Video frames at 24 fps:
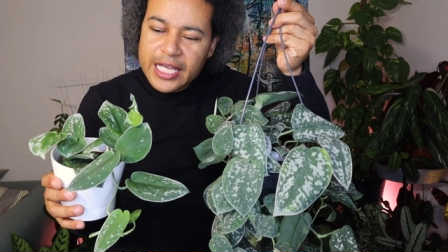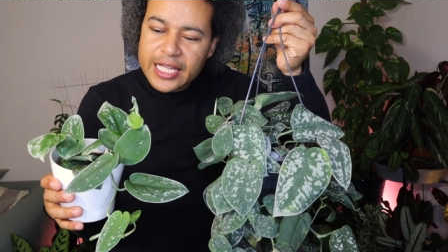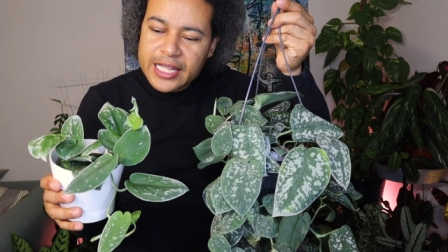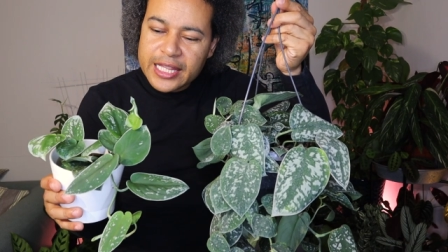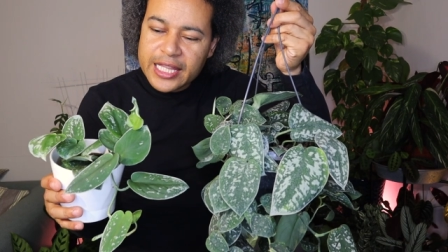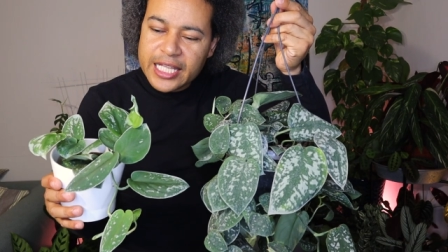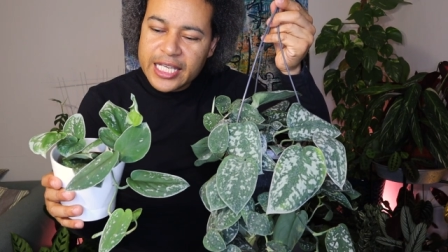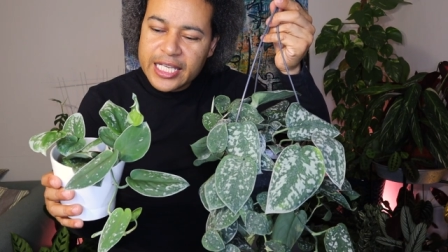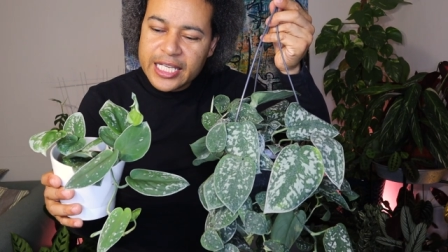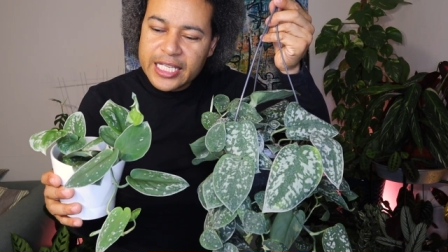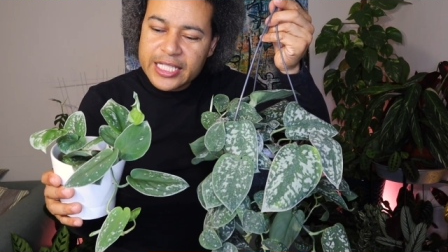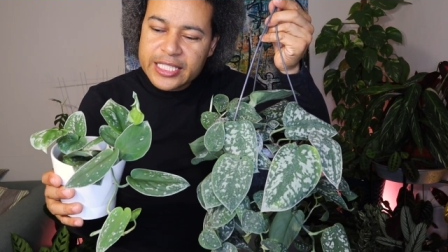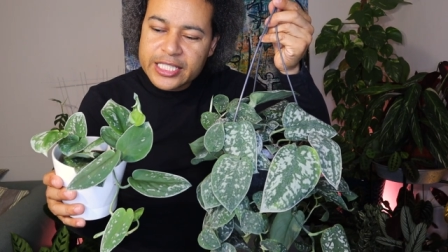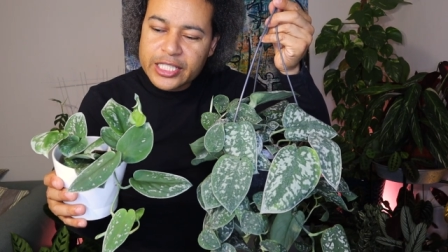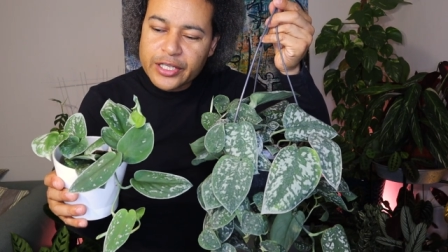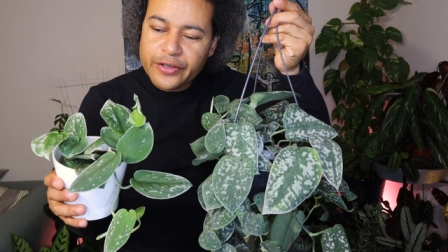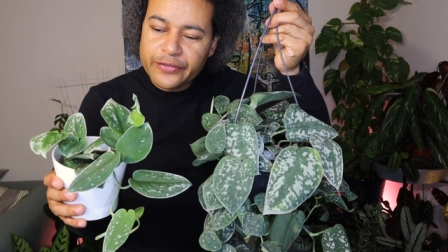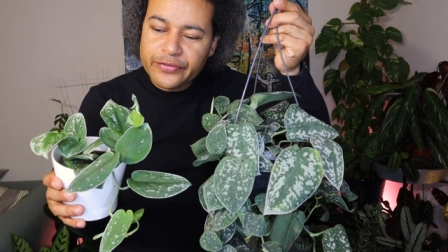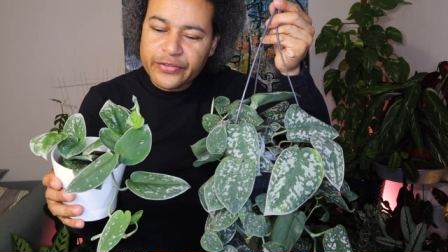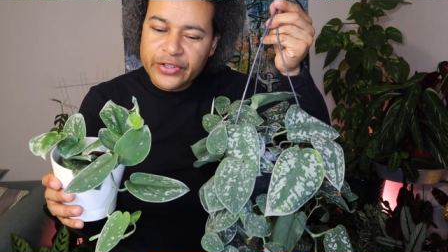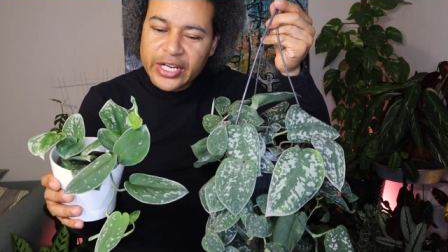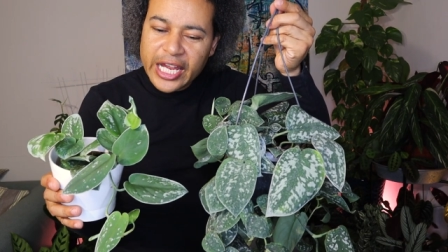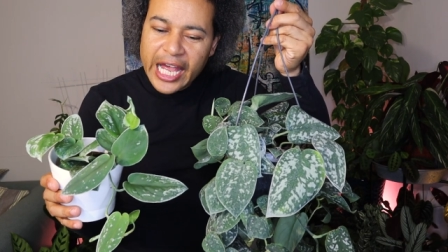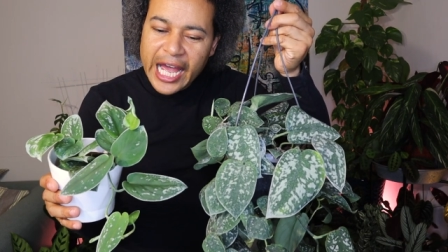the
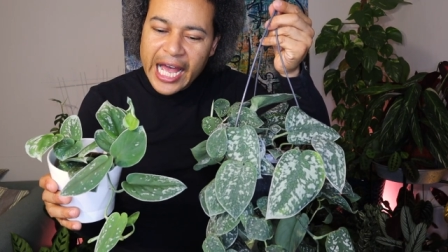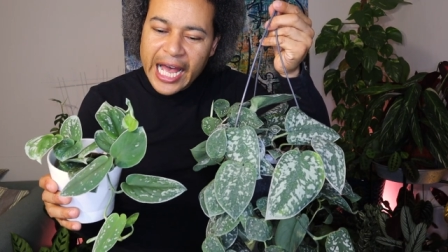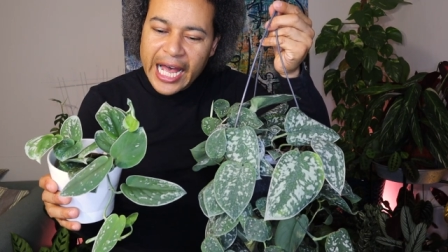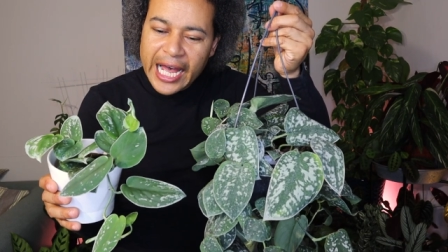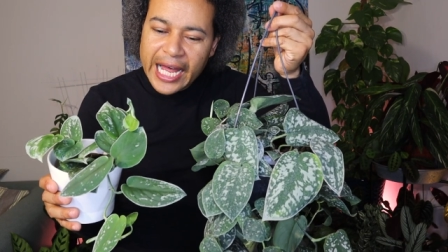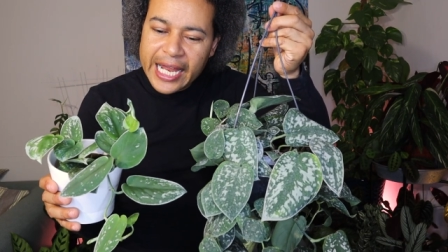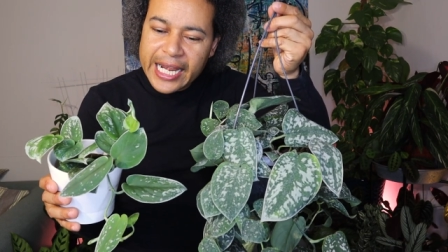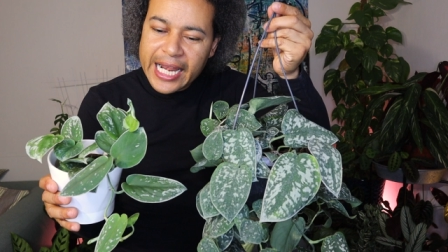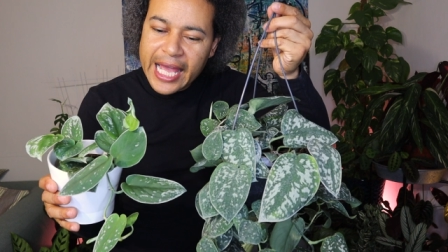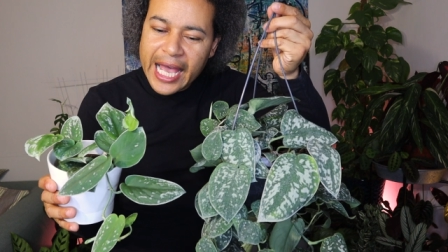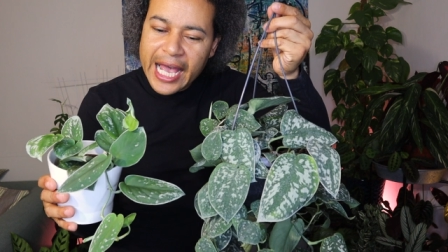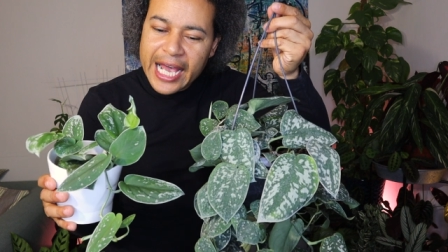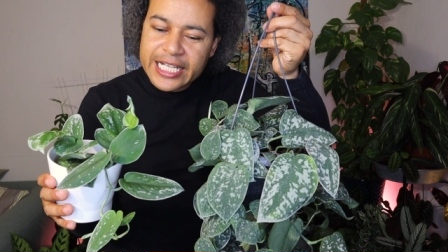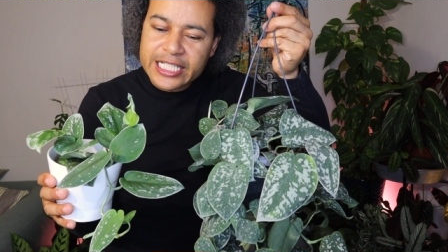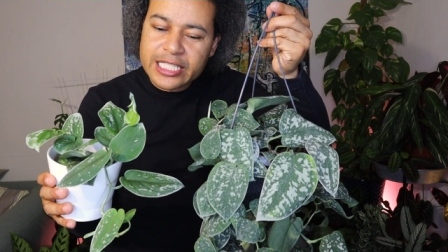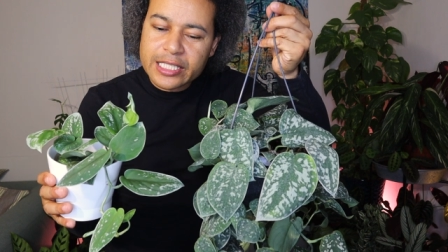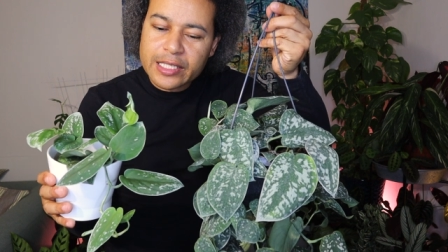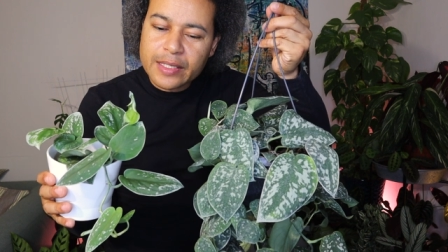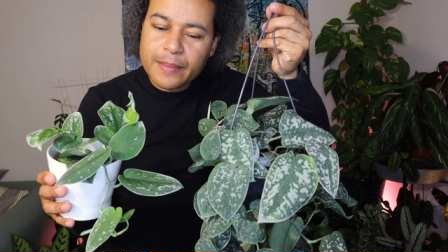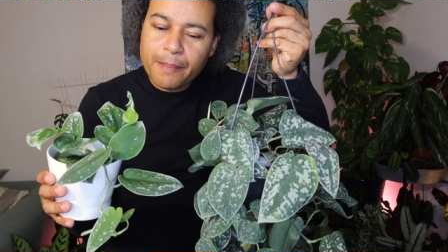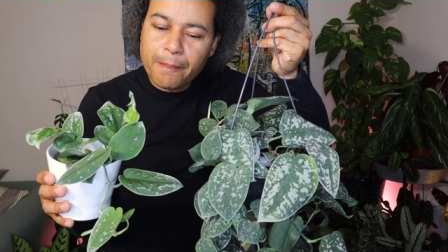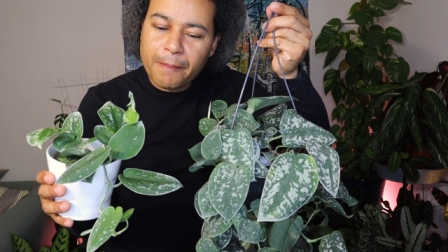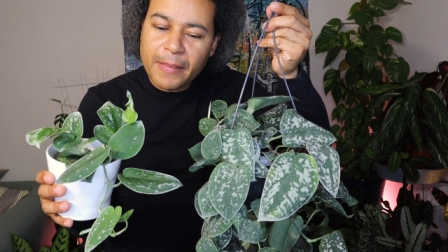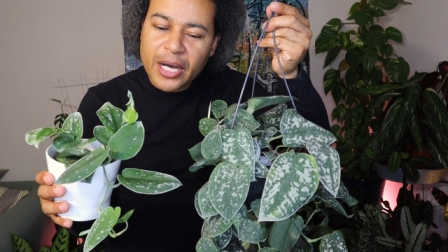silvery Ann has
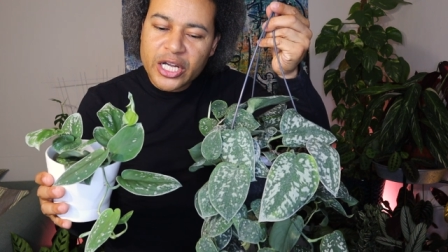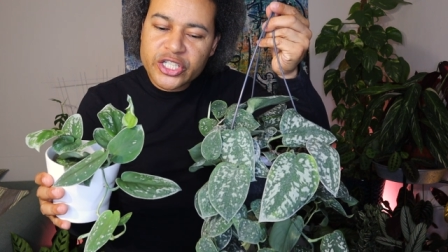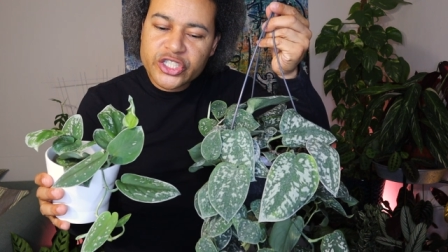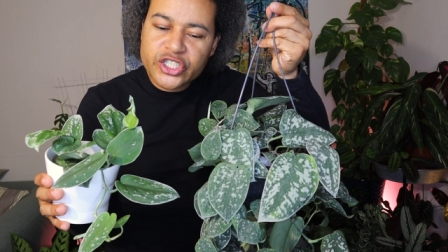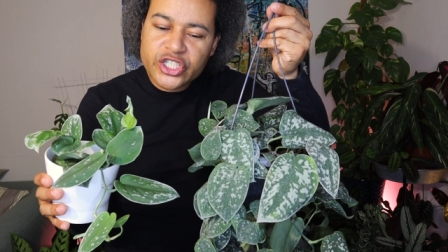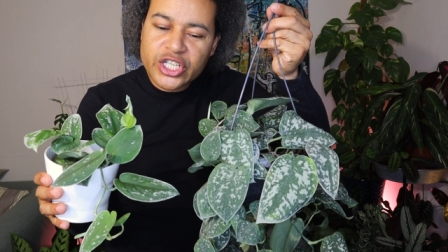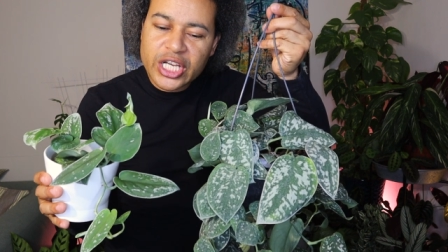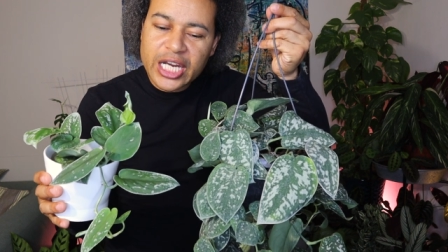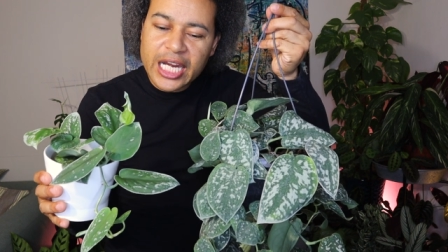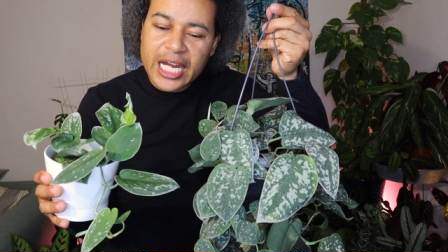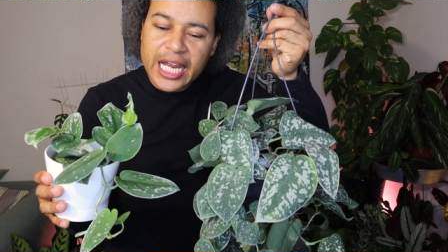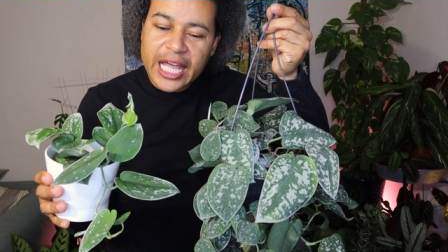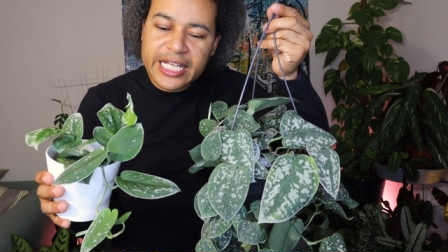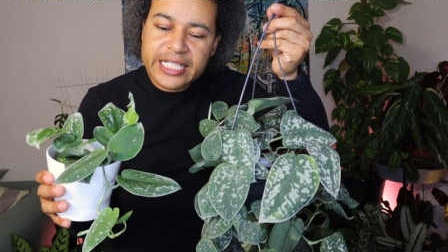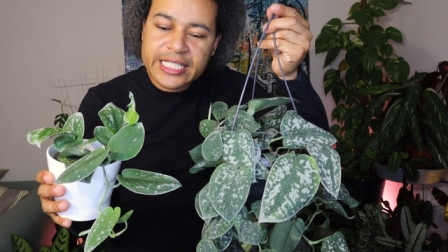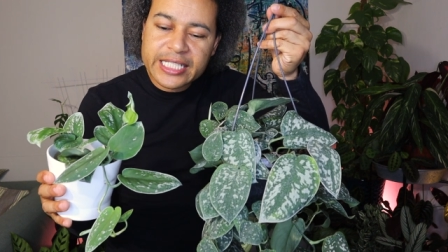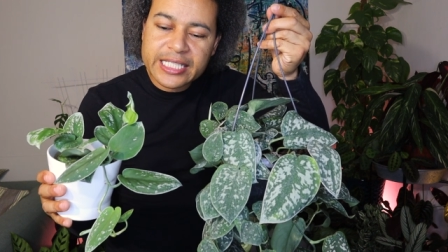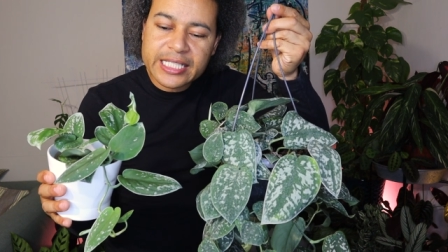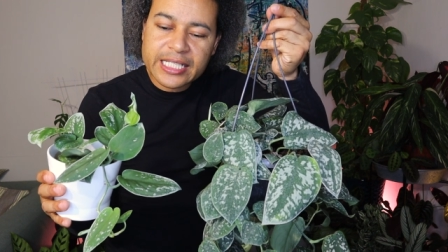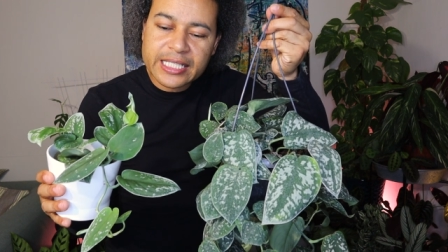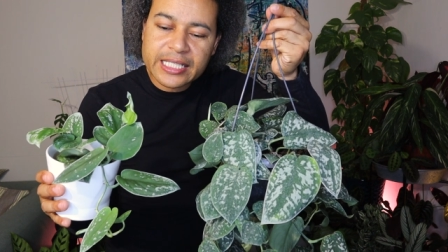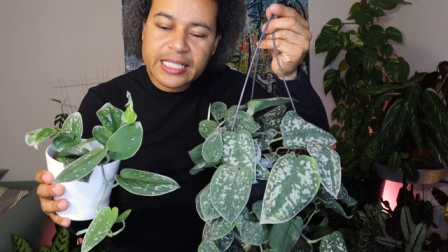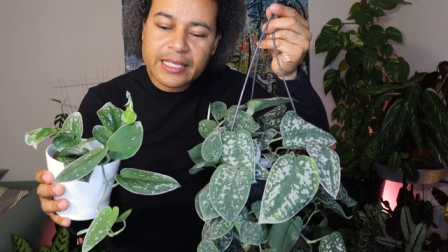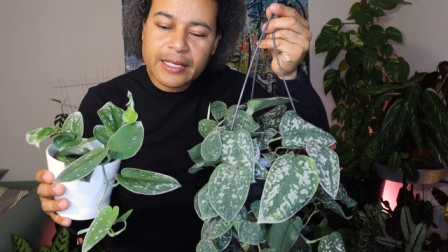much
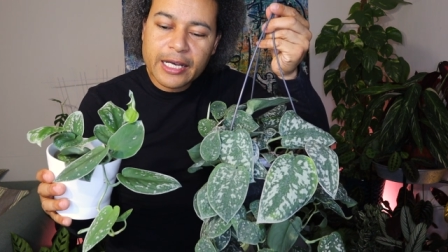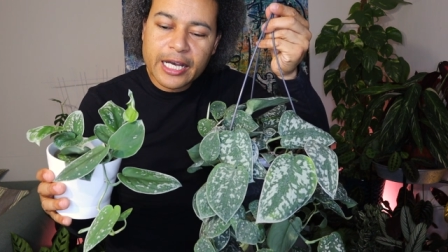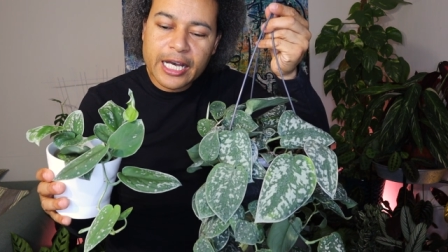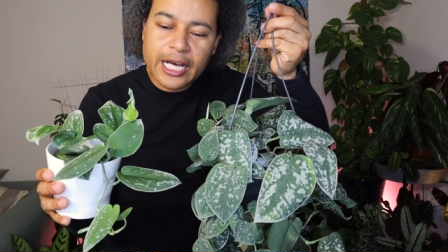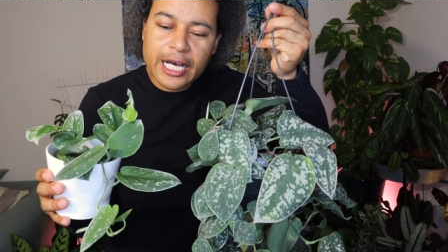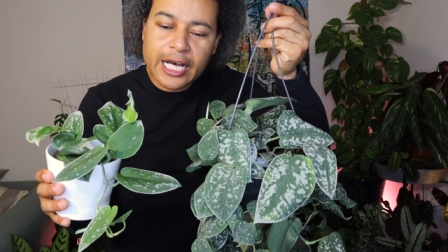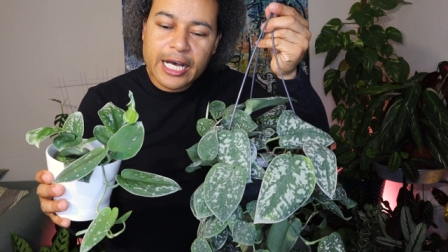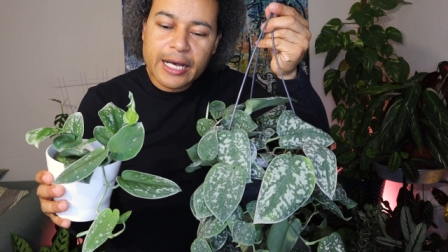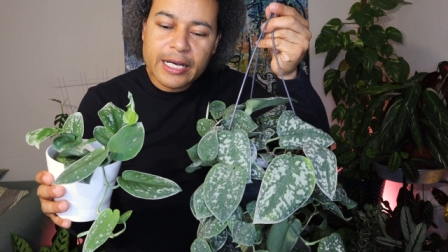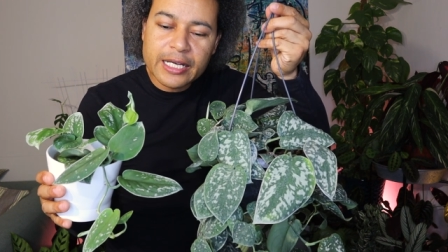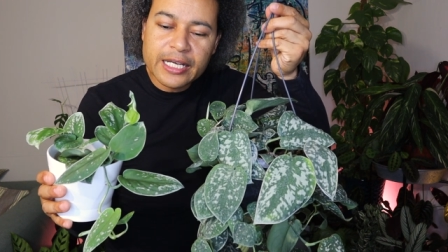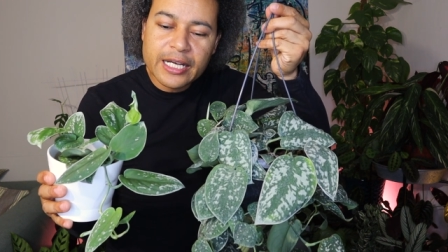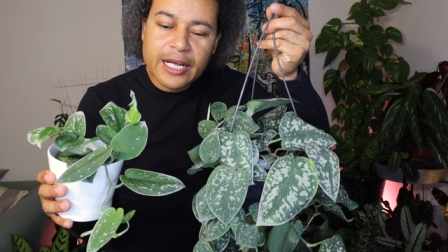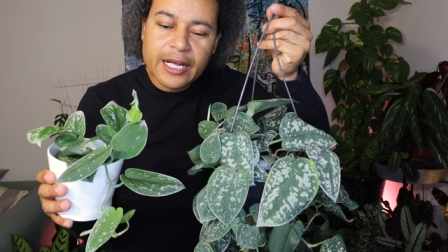less uh,